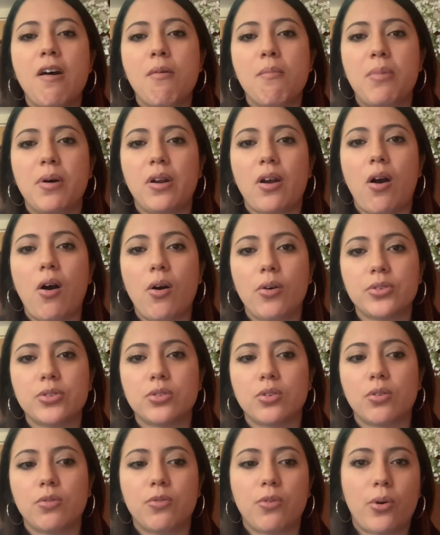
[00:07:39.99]
but
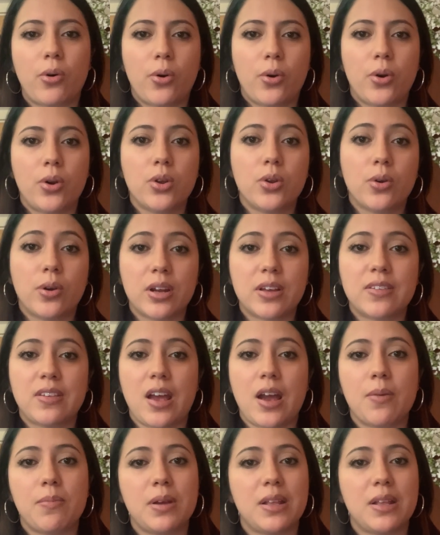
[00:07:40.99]
also for your exam.